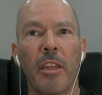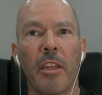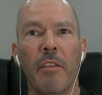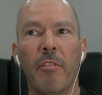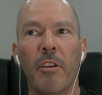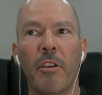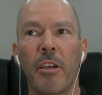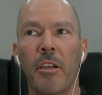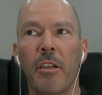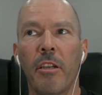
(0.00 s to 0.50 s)
They've
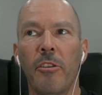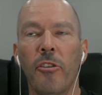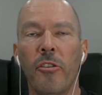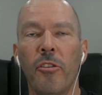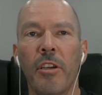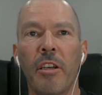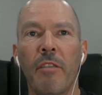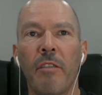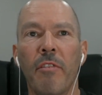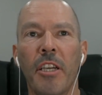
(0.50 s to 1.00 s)
got a new
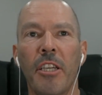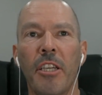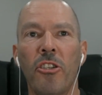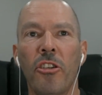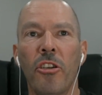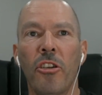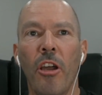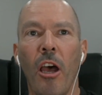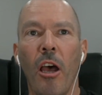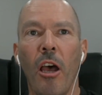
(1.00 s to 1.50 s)

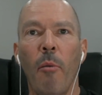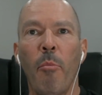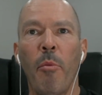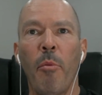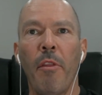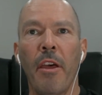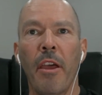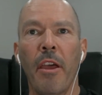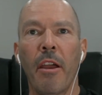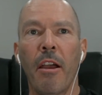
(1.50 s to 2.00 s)
innovation hub
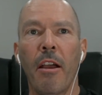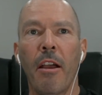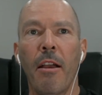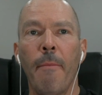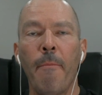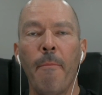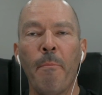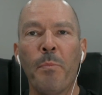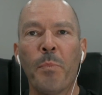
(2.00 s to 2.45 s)
there,